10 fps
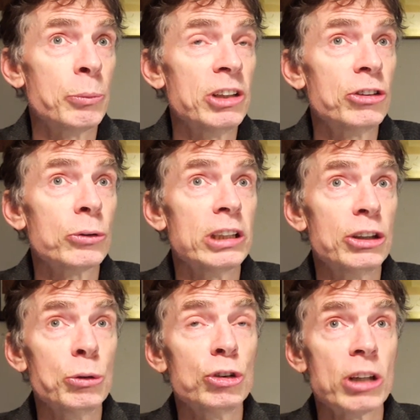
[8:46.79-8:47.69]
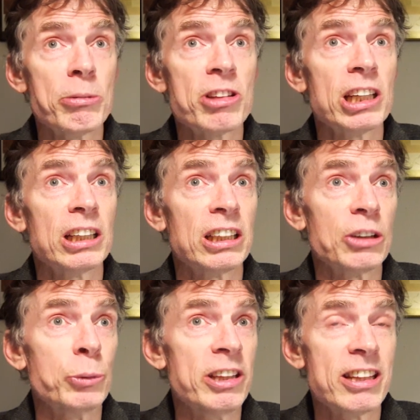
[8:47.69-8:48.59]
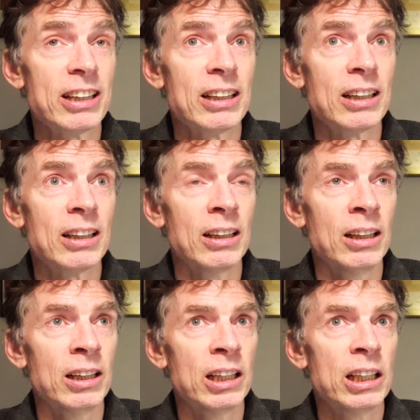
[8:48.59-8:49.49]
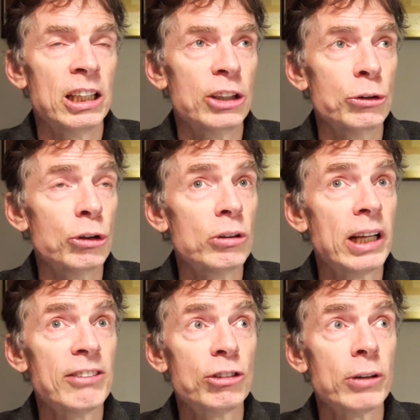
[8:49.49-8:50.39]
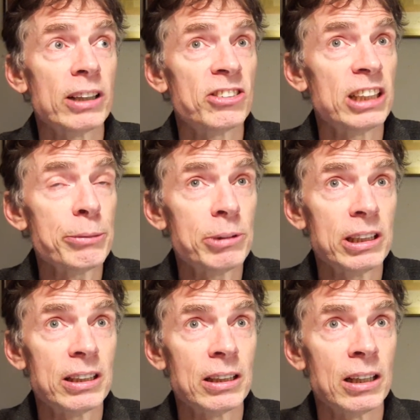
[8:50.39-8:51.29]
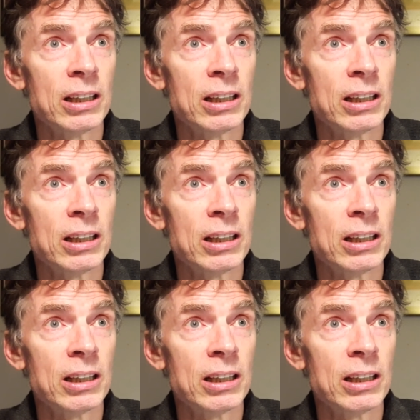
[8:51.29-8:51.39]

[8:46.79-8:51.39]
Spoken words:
which you can do something with. You don't have to accept it,